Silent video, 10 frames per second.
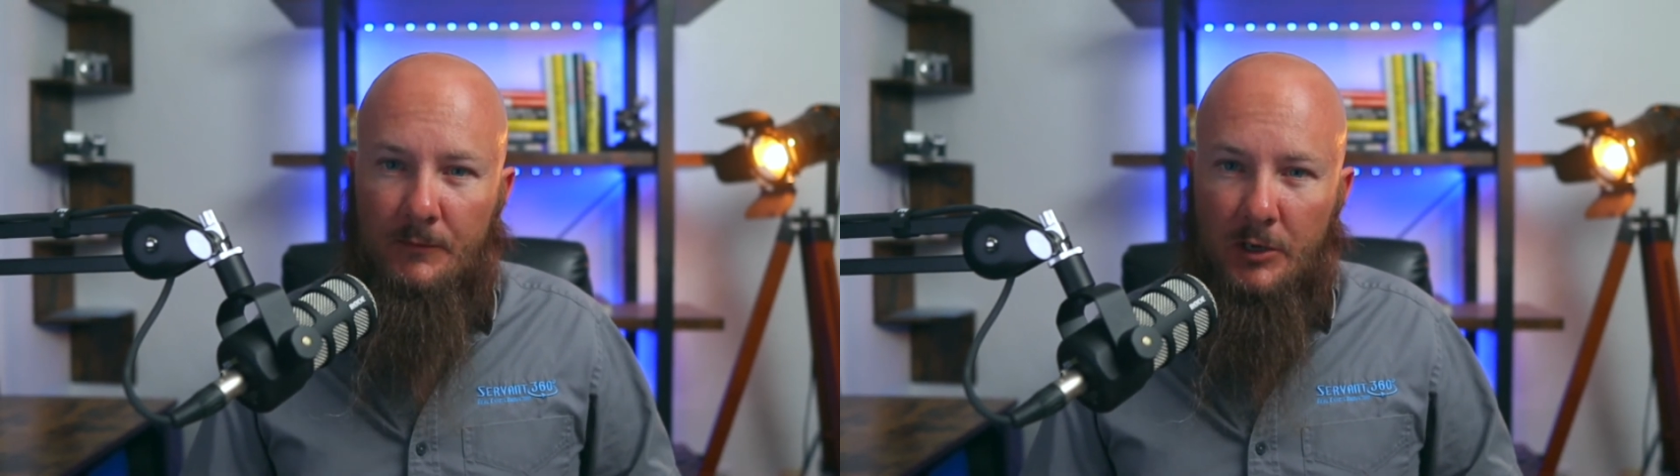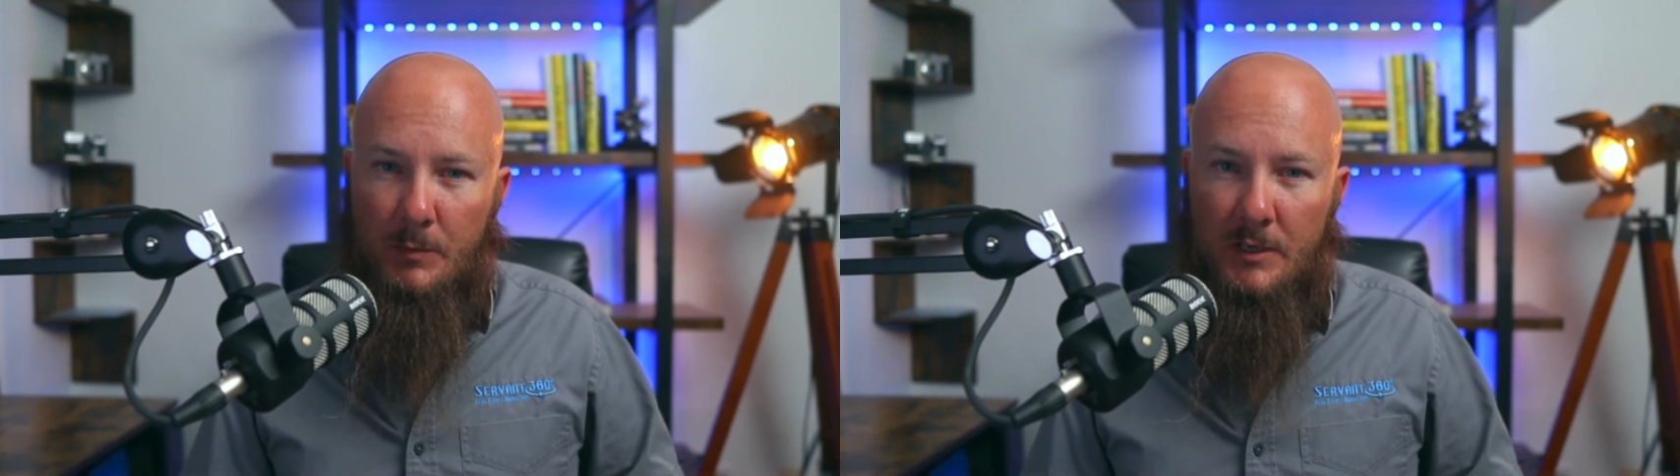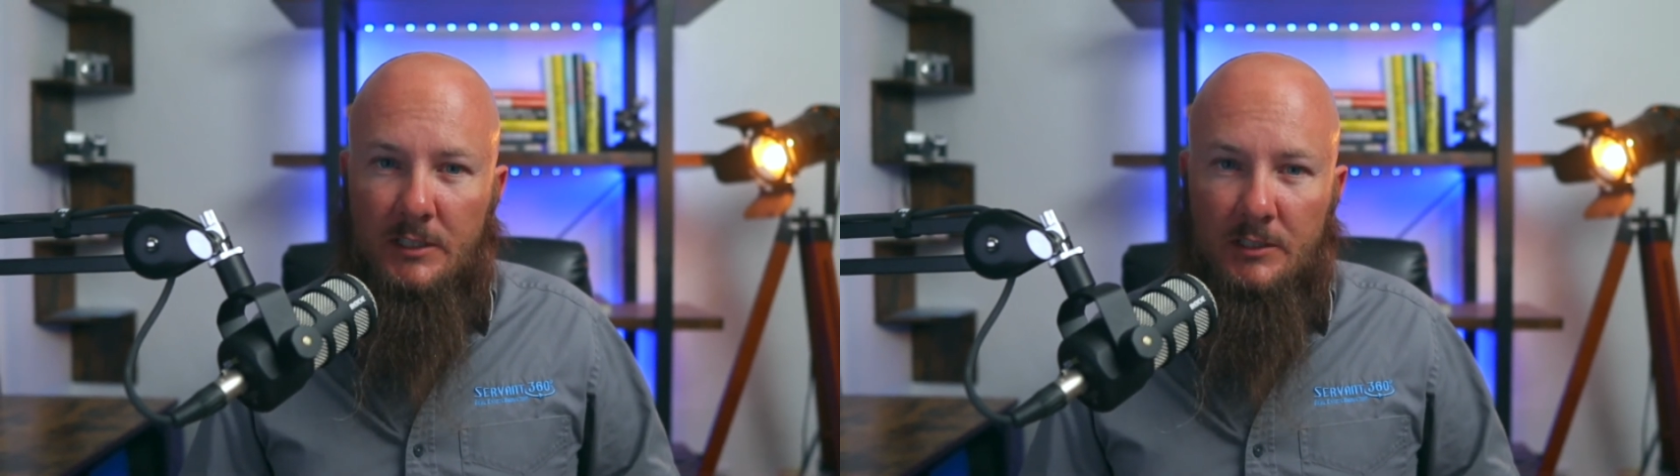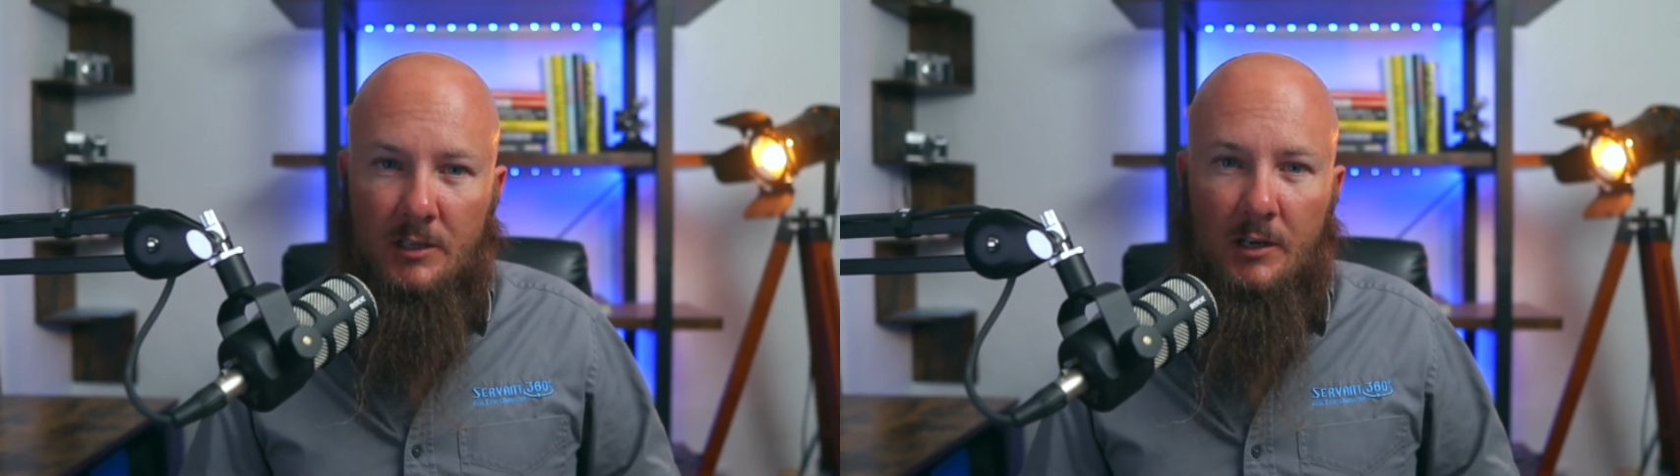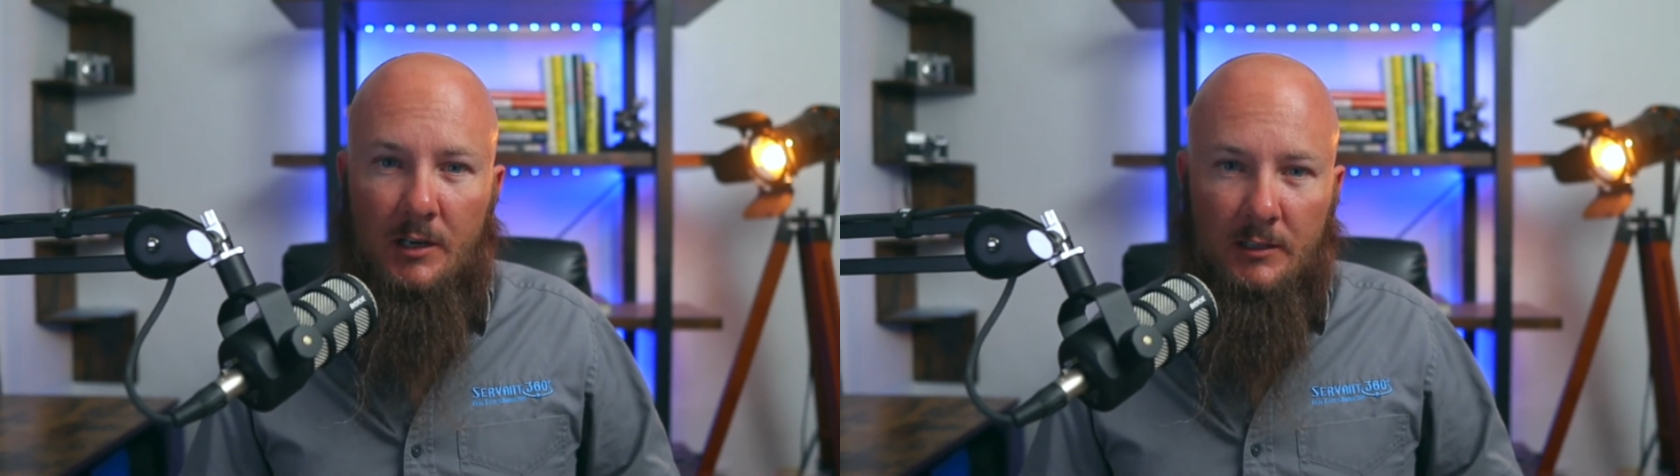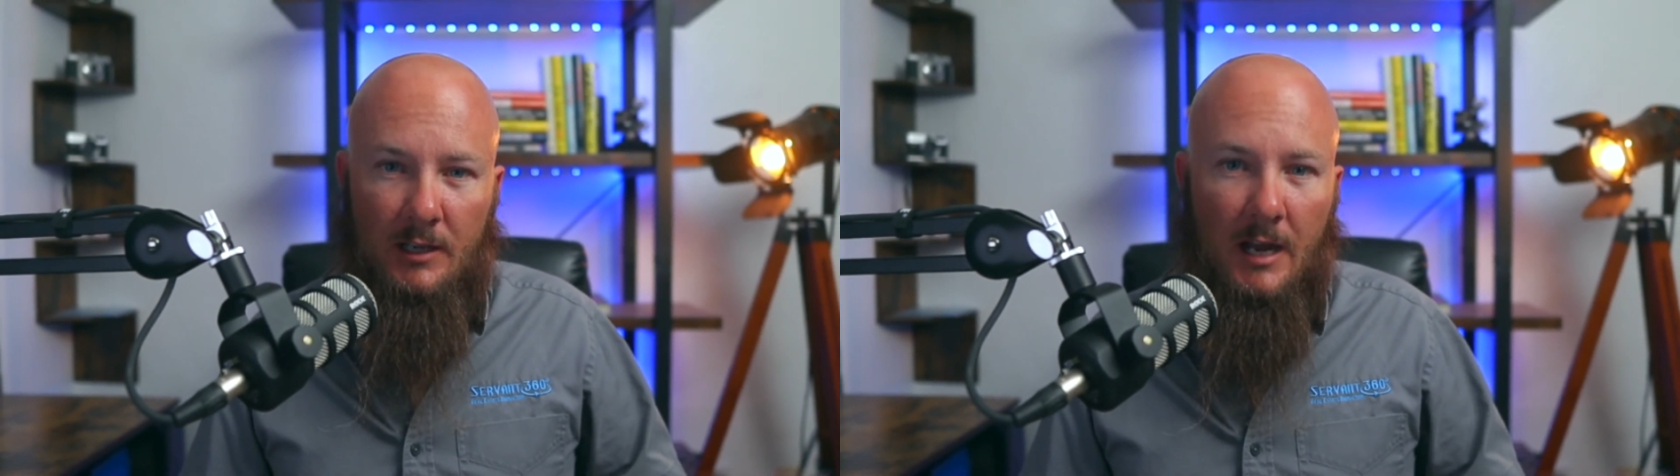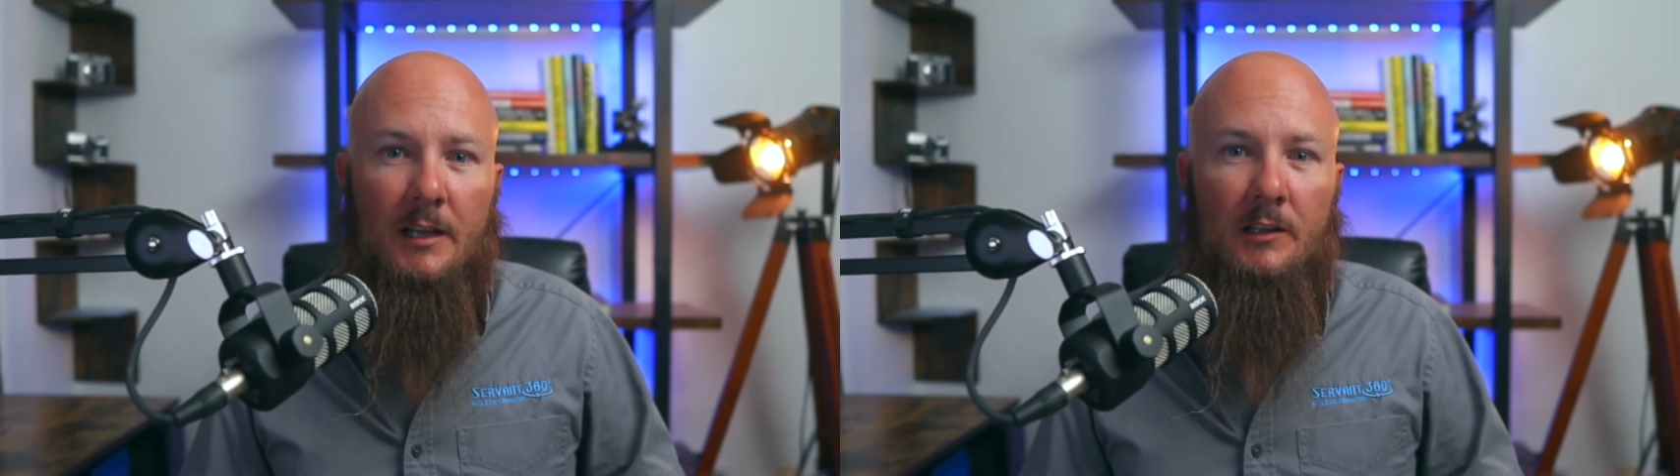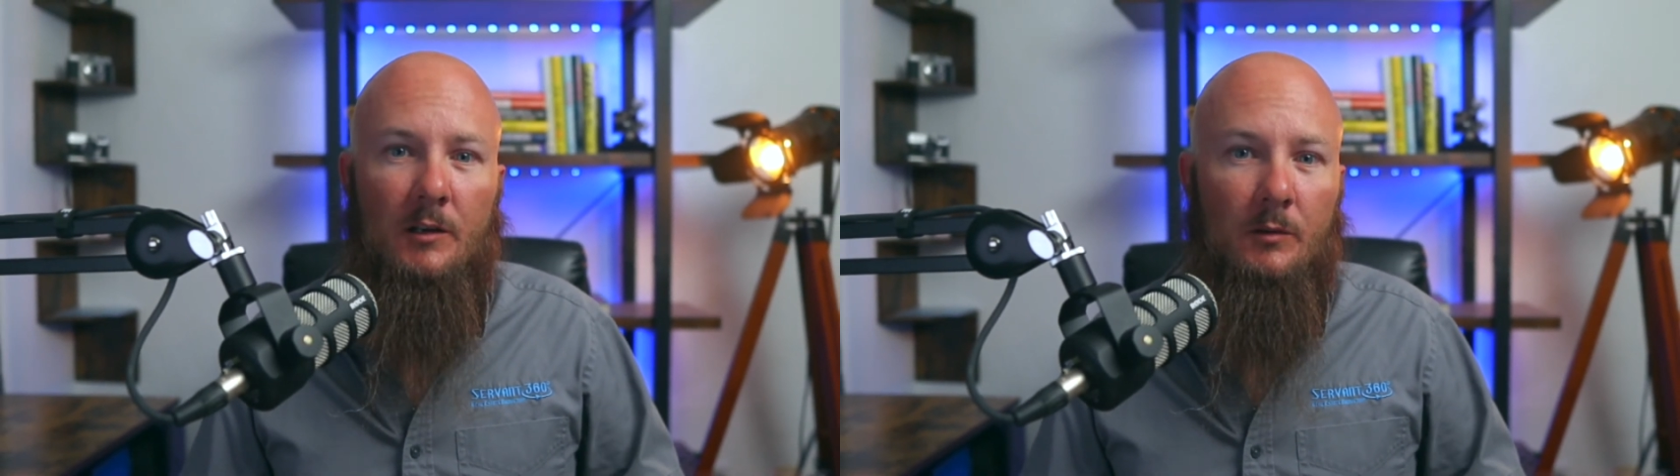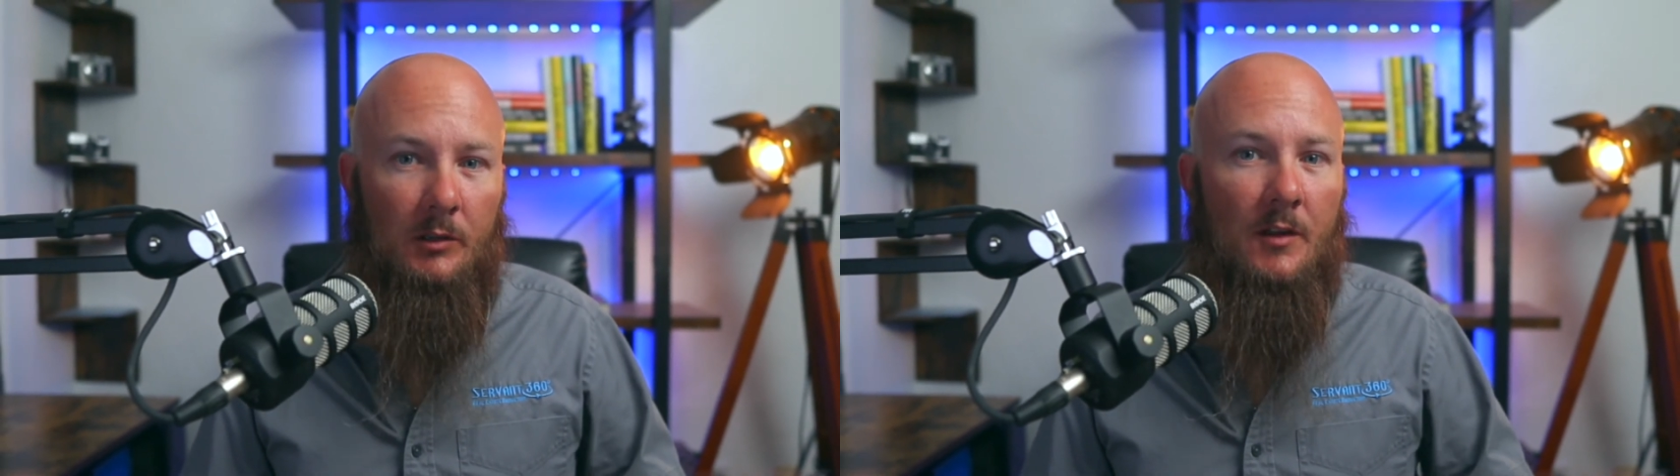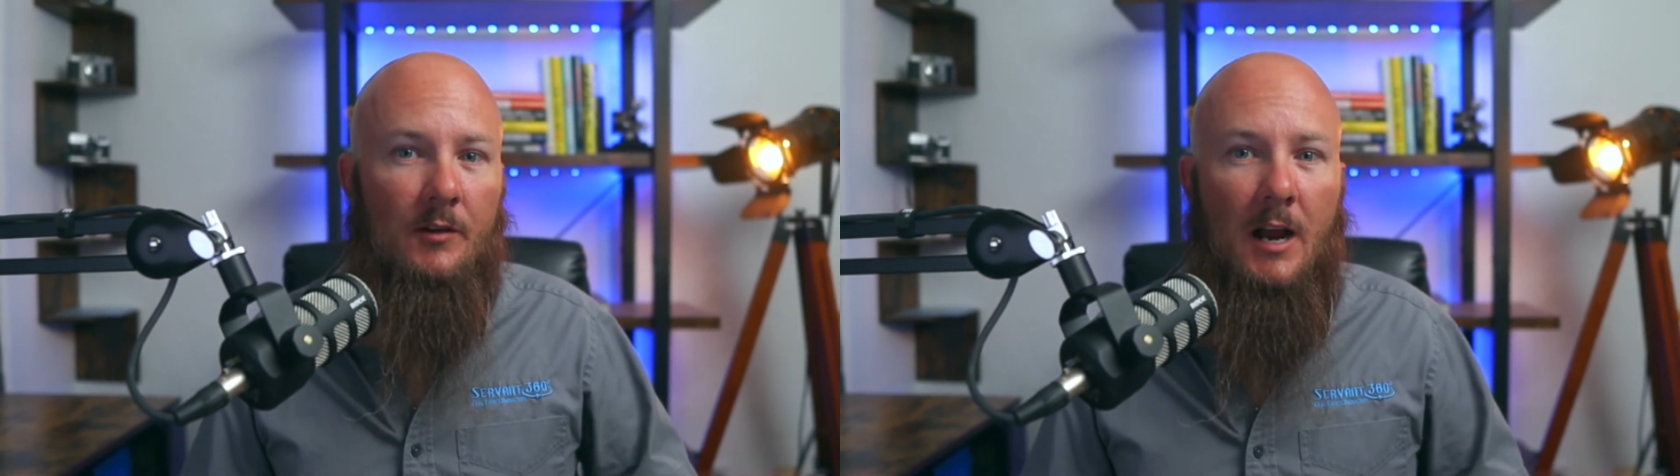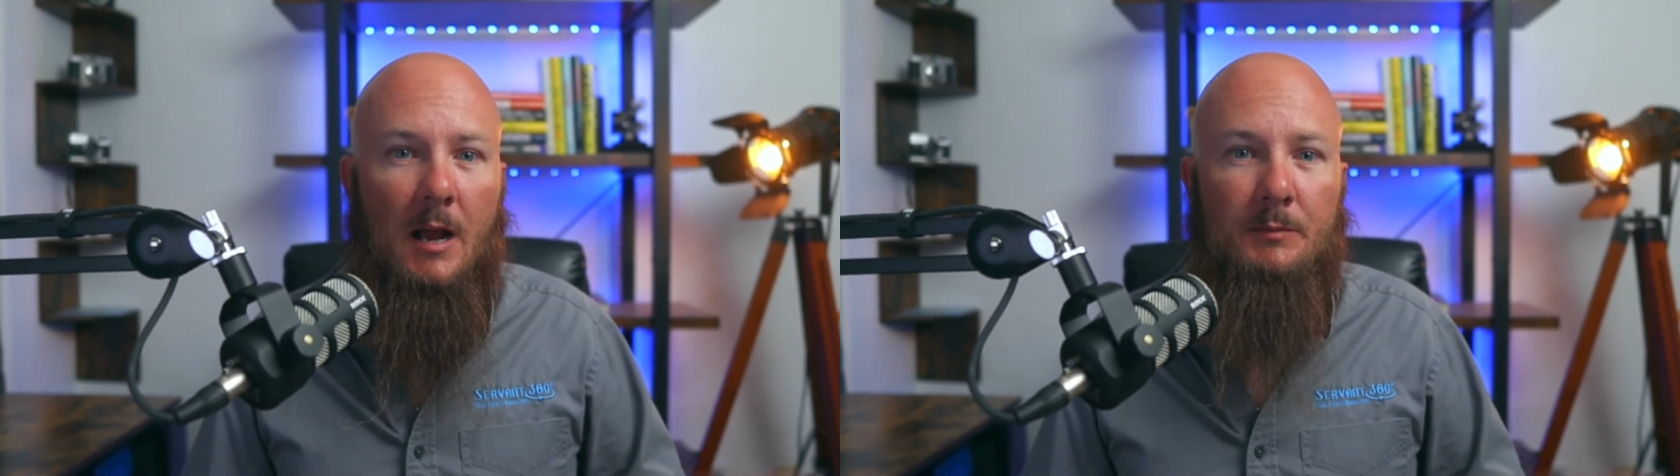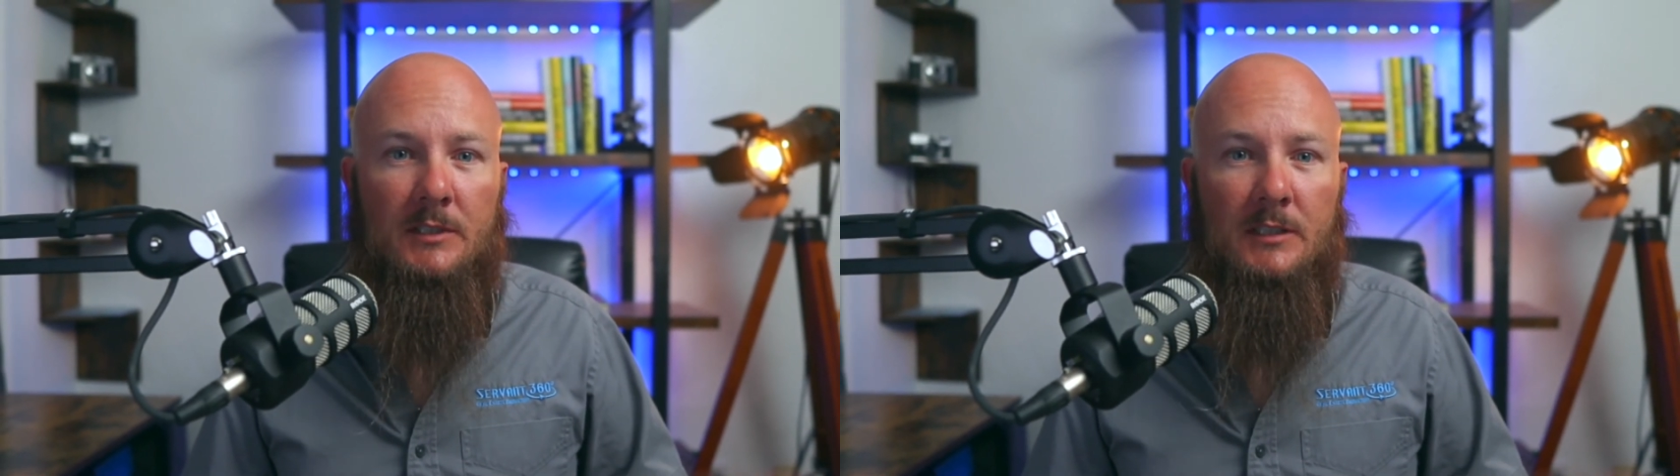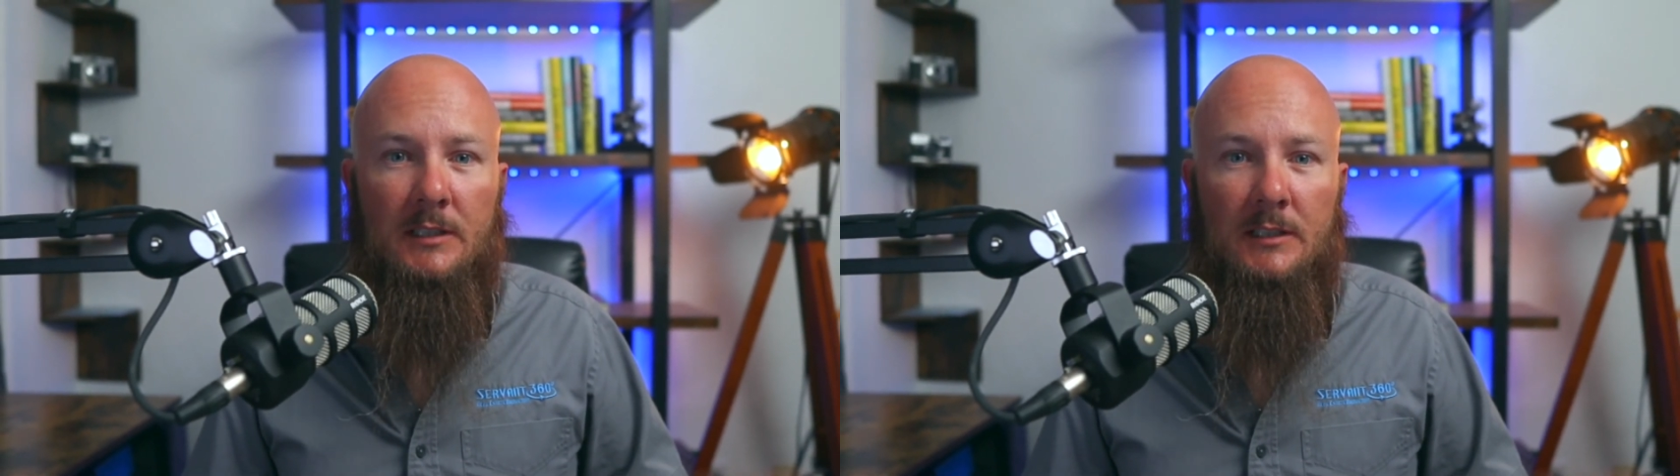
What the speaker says: for your business card on Hi Hello or other apps.